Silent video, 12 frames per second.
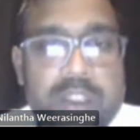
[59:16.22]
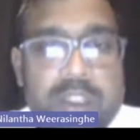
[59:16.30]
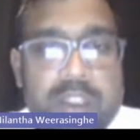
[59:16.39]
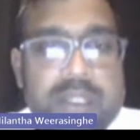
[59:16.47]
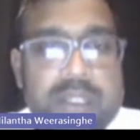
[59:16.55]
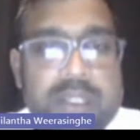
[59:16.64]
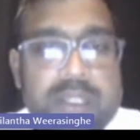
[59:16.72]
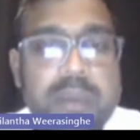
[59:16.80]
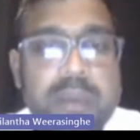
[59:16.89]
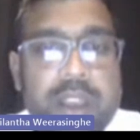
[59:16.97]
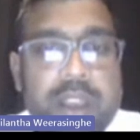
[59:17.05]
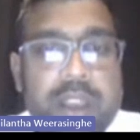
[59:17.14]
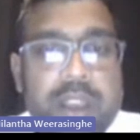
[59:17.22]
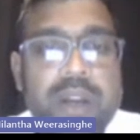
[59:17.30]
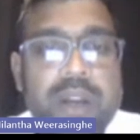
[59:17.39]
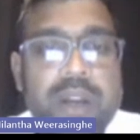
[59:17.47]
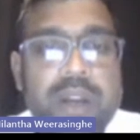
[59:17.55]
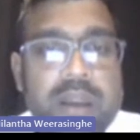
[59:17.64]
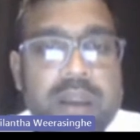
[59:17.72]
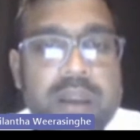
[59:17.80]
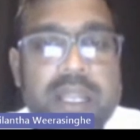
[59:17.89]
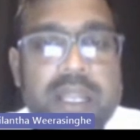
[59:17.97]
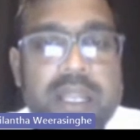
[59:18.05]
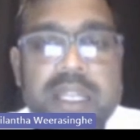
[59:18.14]
this is the summary of what?
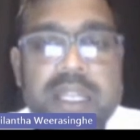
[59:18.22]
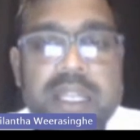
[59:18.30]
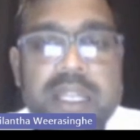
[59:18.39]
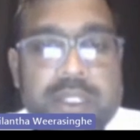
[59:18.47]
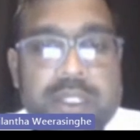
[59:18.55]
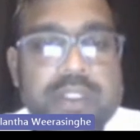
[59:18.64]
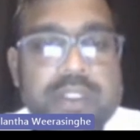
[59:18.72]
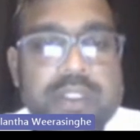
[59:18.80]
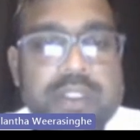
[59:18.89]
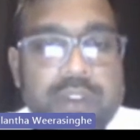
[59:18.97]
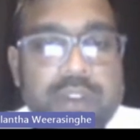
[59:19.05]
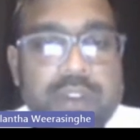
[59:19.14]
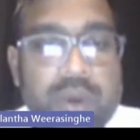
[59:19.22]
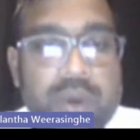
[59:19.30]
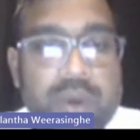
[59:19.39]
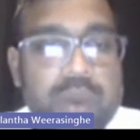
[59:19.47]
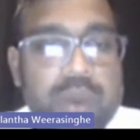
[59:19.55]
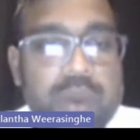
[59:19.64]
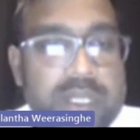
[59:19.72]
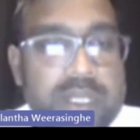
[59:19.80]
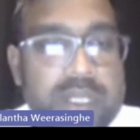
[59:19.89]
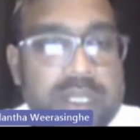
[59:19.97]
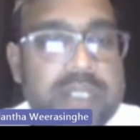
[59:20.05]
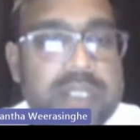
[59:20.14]
SLA 705. You can
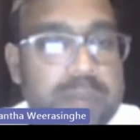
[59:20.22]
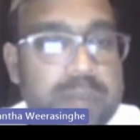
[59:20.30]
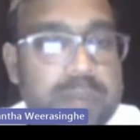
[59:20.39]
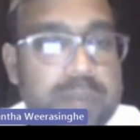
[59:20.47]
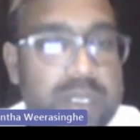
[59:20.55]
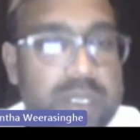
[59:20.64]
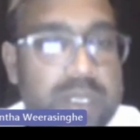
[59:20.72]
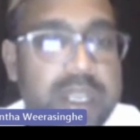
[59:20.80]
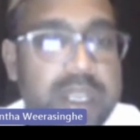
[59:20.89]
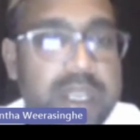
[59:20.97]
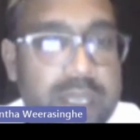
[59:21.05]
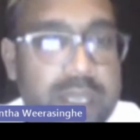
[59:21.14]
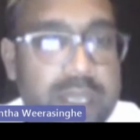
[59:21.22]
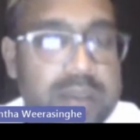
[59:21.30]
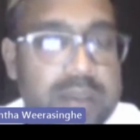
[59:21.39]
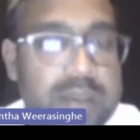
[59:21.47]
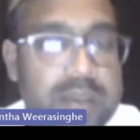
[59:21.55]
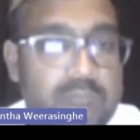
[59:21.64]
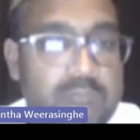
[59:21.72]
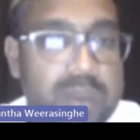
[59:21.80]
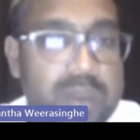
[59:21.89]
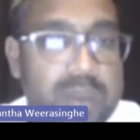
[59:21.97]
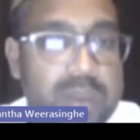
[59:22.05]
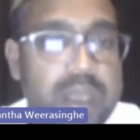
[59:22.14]
see conceptual summary here, small
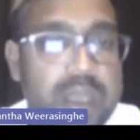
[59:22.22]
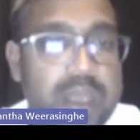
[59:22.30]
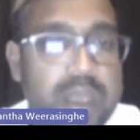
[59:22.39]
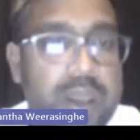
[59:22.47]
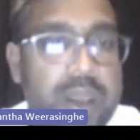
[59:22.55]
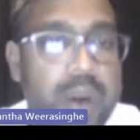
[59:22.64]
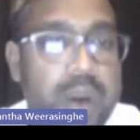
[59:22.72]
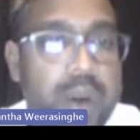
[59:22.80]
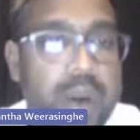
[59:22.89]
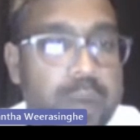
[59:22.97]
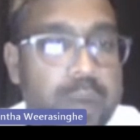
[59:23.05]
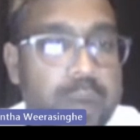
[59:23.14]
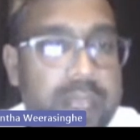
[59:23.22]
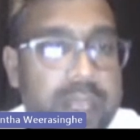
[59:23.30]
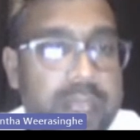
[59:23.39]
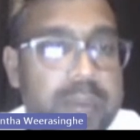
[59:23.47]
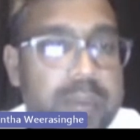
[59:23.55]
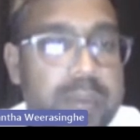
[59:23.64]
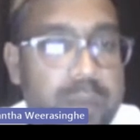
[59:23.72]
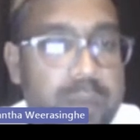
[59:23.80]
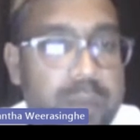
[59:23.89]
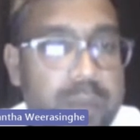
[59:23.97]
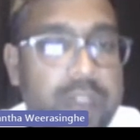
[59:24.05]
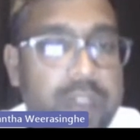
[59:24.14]
summary. Audit opinion, it can be
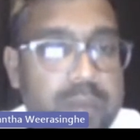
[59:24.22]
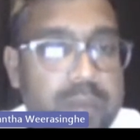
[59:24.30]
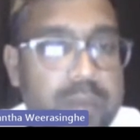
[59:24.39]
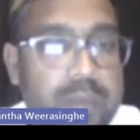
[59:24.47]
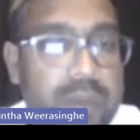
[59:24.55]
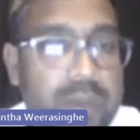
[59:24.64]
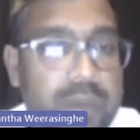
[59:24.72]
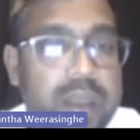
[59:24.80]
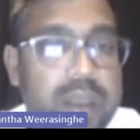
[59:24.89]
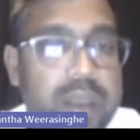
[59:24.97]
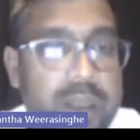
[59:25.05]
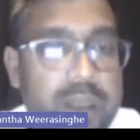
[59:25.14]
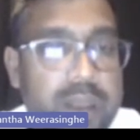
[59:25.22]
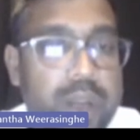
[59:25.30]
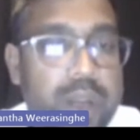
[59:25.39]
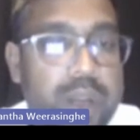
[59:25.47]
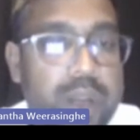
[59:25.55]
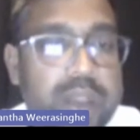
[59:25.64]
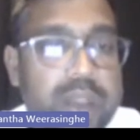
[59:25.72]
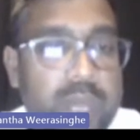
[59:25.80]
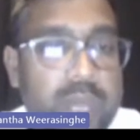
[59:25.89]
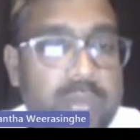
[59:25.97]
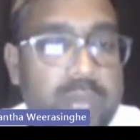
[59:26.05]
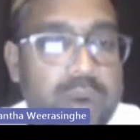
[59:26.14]
unmodified, modified
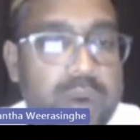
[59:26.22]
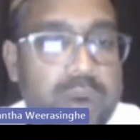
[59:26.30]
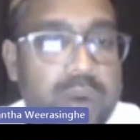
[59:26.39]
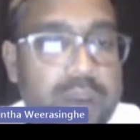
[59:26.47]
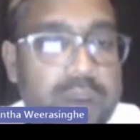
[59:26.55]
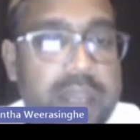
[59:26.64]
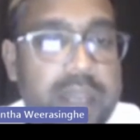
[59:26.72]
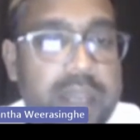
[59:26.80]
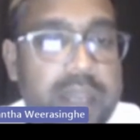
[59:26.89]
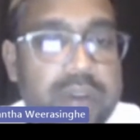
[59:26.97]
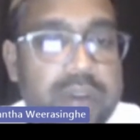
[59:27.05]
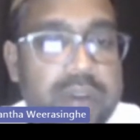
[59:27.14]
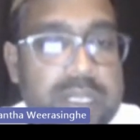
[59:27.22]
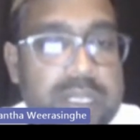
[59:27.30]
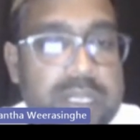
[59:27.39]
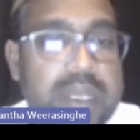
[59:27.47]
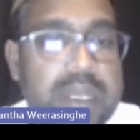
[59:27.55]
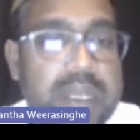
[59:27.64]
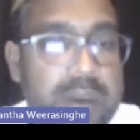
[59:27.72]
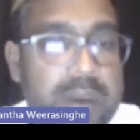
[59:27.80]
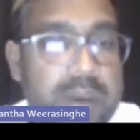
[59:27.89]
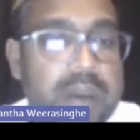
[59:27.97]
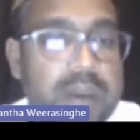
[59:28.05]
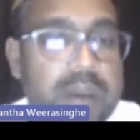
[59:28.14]
tonight, qualified, adverse,
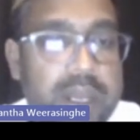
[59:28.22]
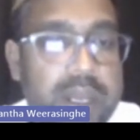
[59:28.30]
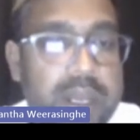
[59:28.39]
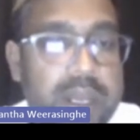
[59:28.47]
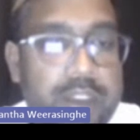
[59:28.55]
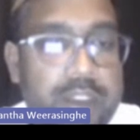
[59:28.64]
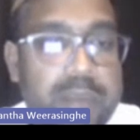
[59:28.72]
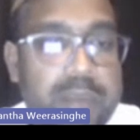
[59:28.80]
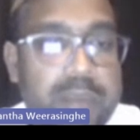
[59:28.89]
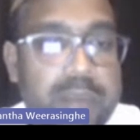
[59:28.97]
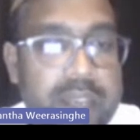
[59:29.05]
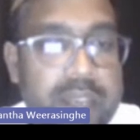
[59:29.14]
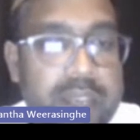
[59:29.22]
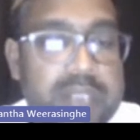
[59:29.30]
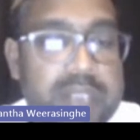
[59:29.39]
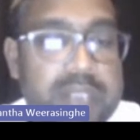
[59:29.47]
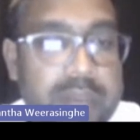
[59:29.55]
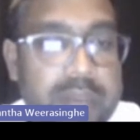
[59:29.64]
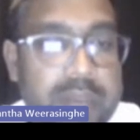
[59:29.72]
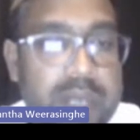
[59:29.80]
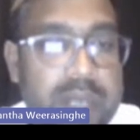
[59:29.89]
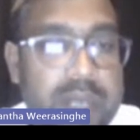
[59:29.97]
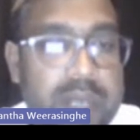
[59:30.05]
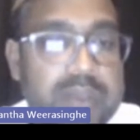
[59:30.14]
disclaimer. Right? If material
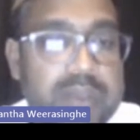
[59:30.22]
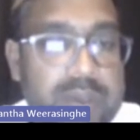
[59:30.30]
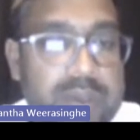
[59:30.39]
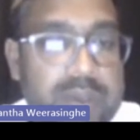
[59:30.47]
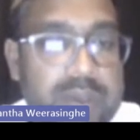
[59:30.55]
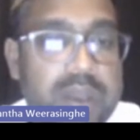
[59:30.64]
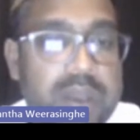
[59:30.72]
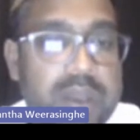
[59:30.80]
misstatement is